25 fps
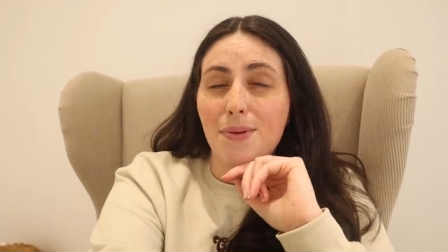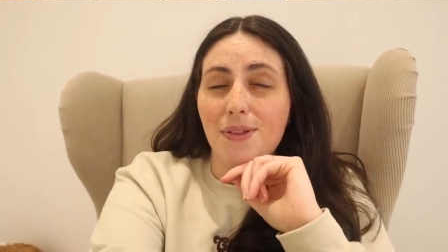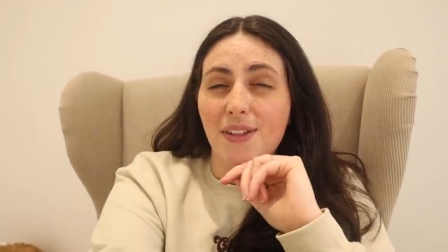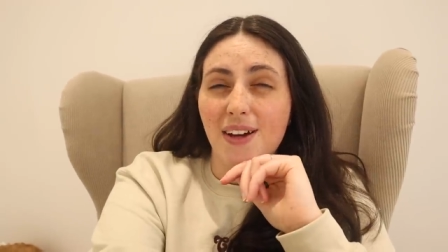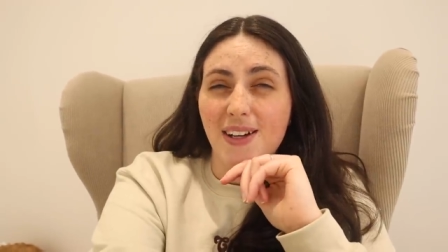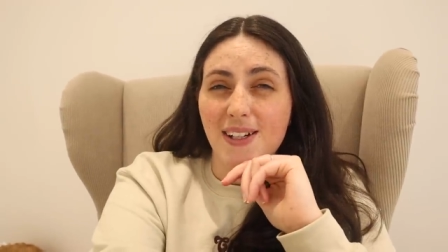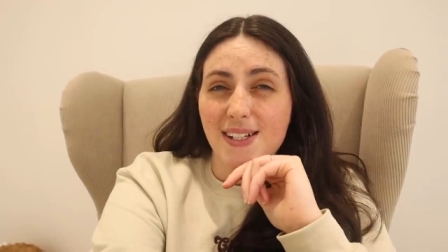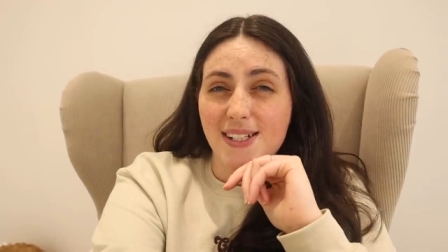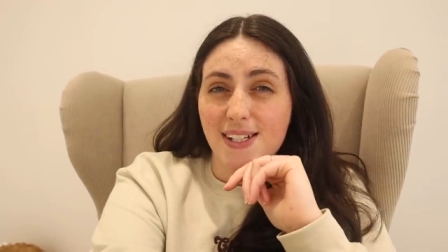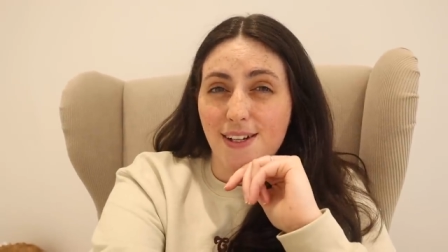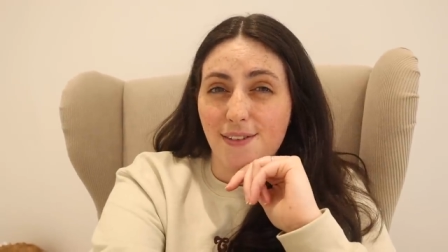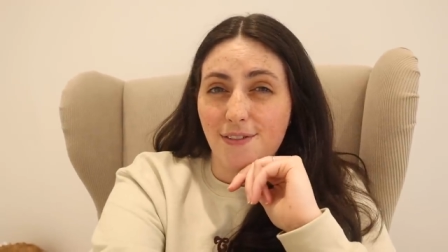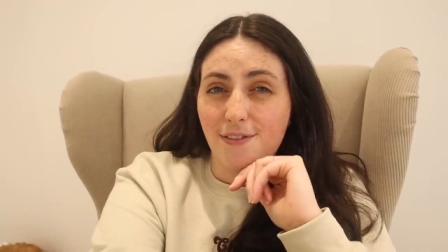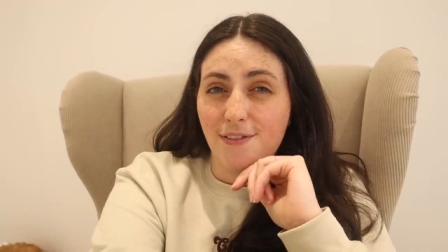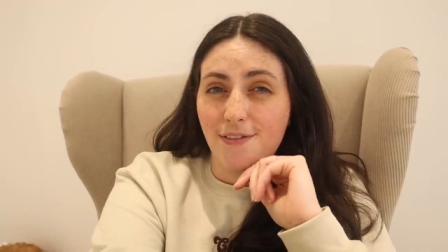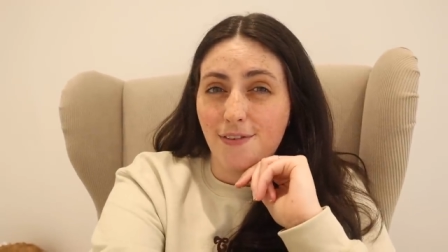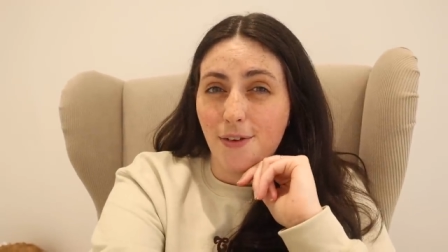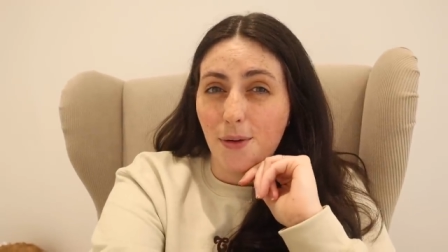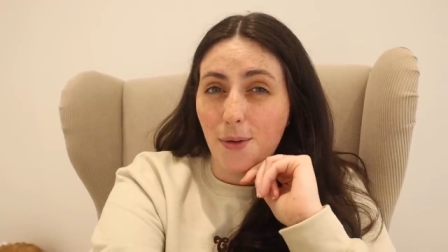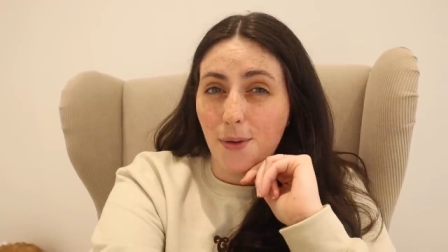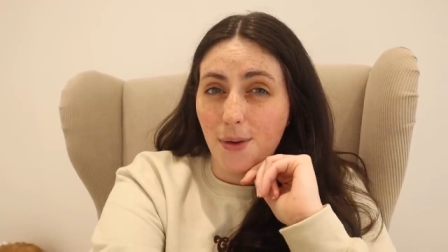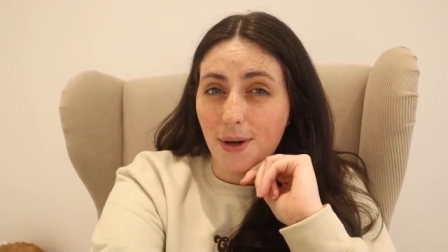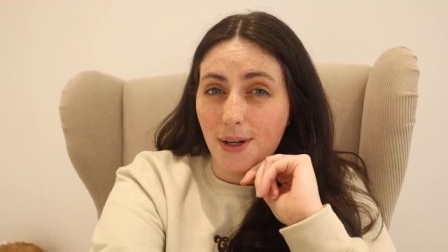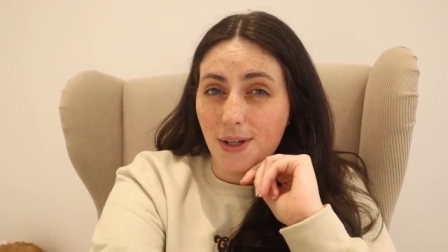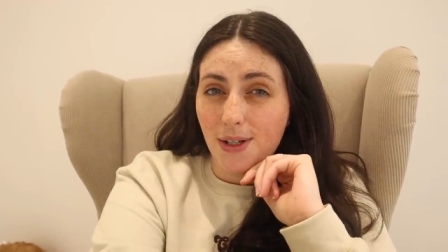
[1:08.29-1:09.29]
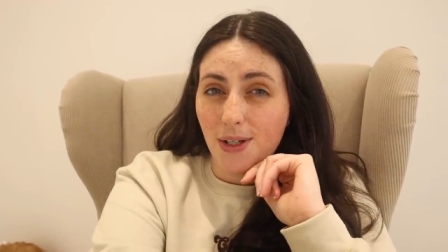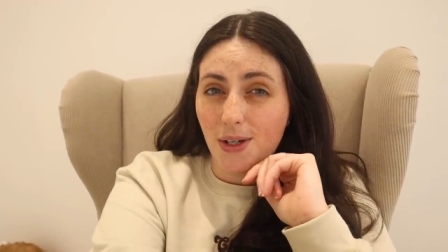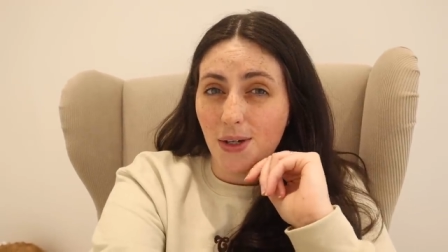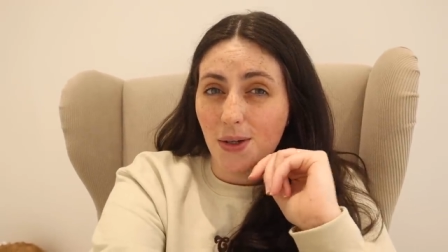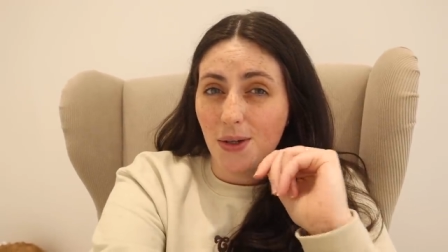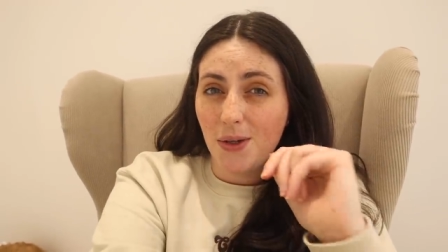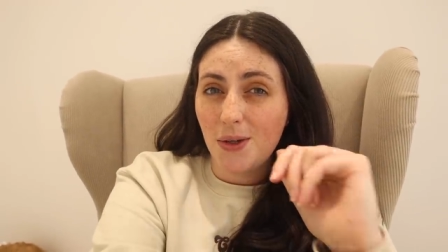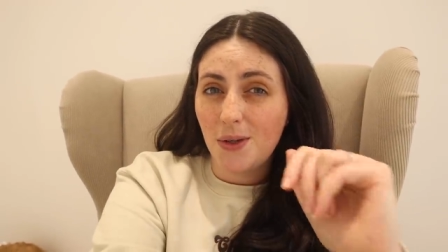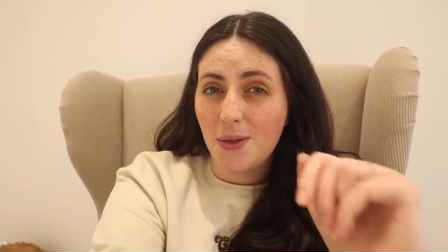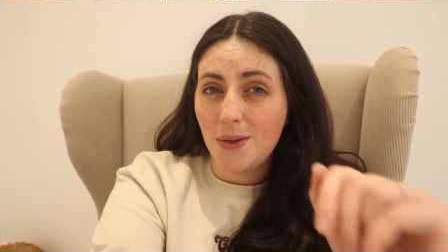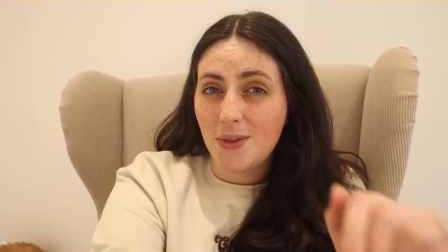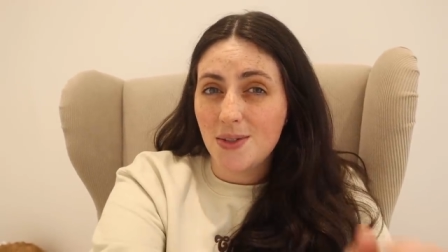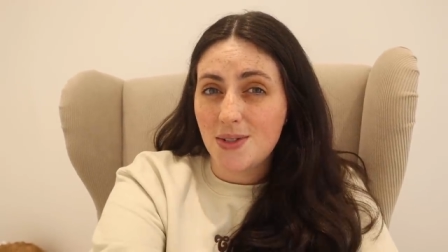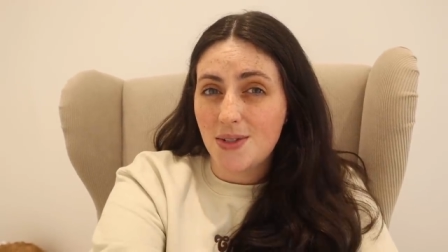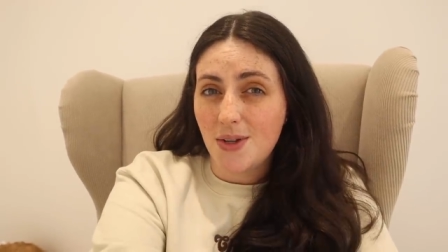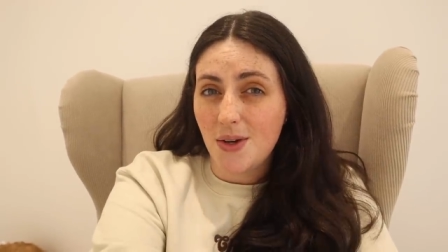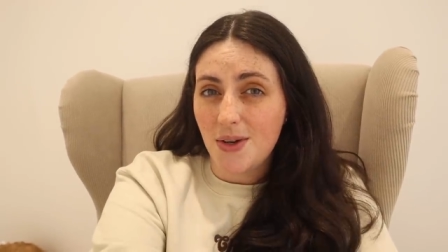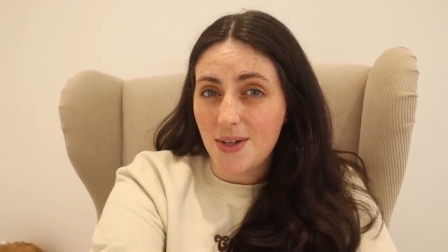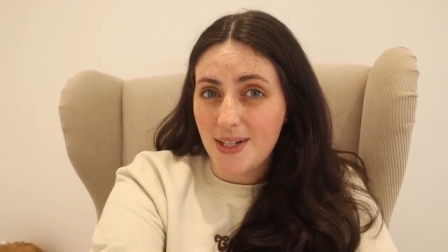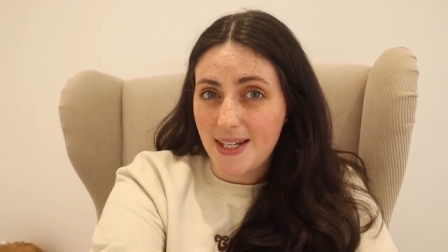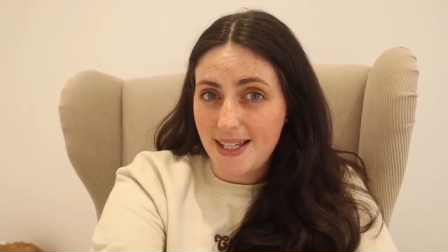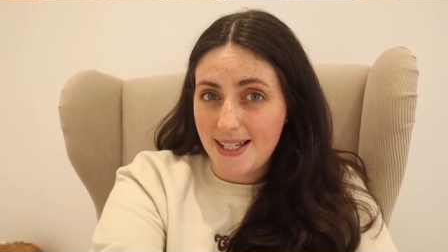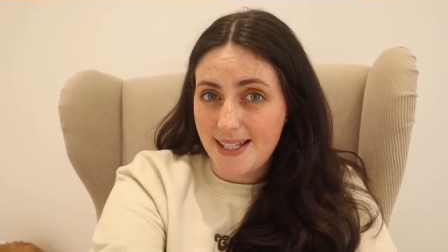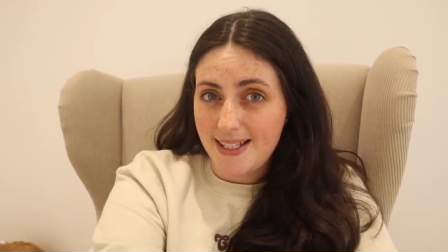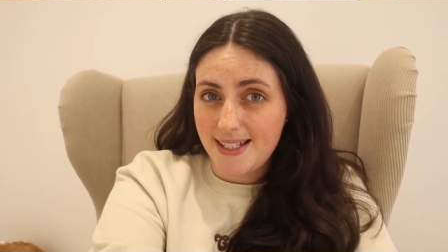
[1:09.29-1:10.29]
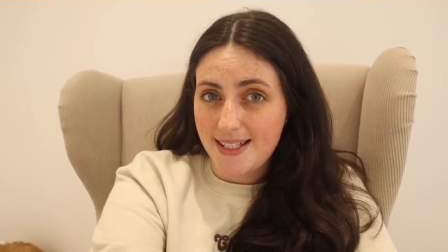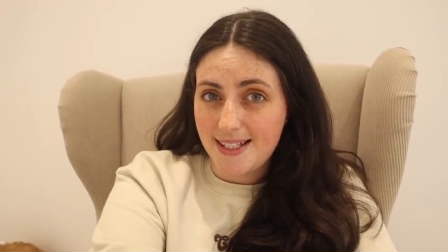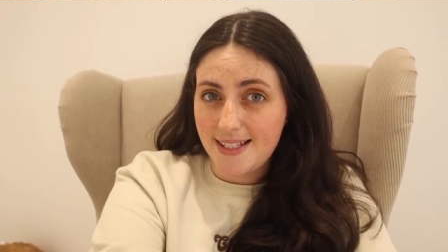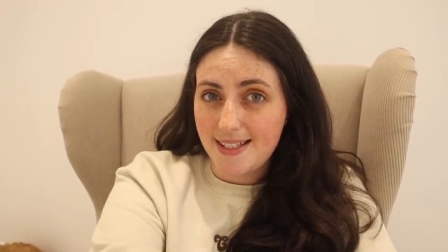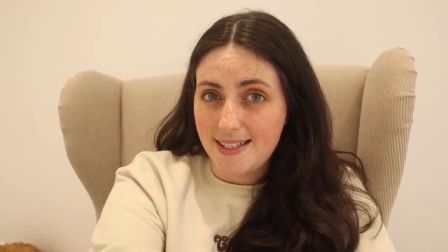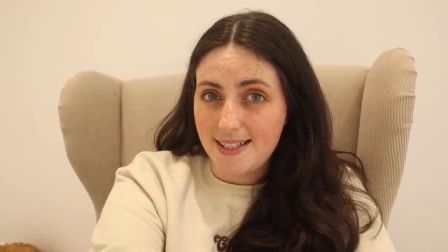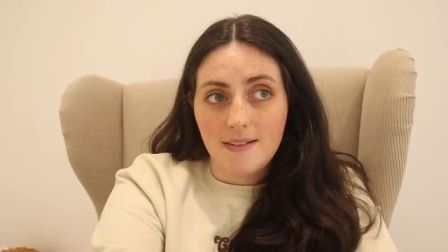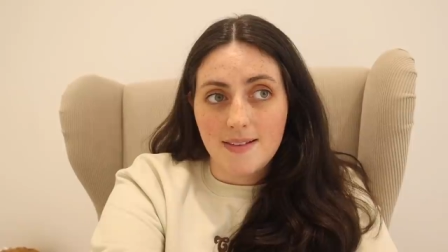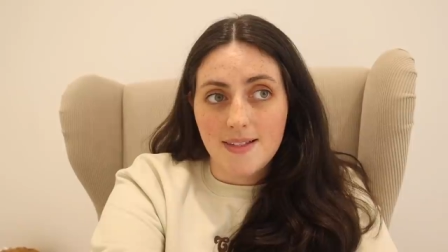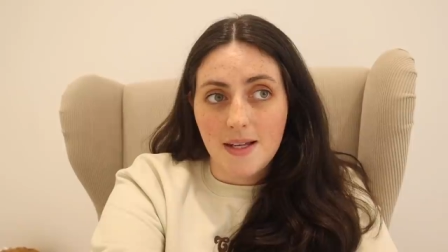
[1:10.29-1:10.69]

34 new stockists,